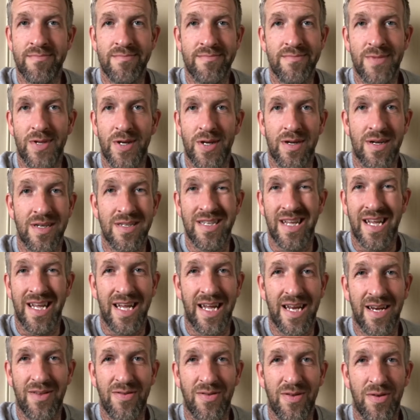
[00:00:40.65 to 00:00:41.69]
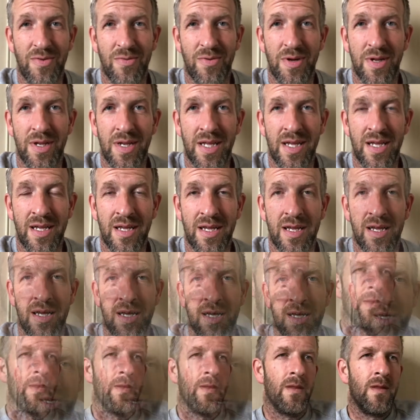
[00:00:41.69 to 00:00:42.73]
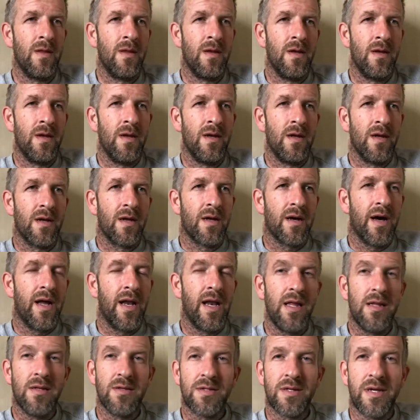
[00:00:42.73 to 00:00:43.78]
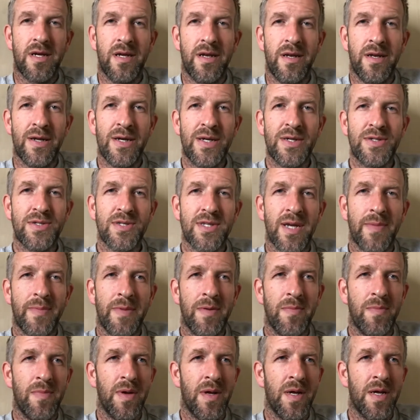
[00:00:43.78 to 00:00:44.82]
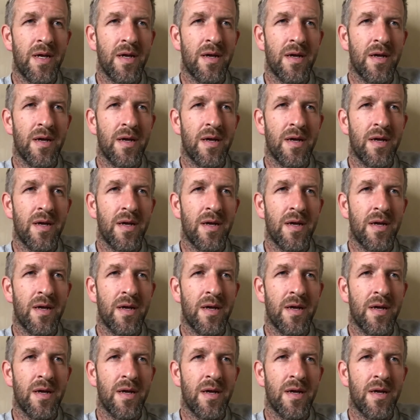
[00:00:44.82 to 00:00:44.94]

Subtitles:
You know, I'll take anything really. Carlisle's kit, nice salmon pink.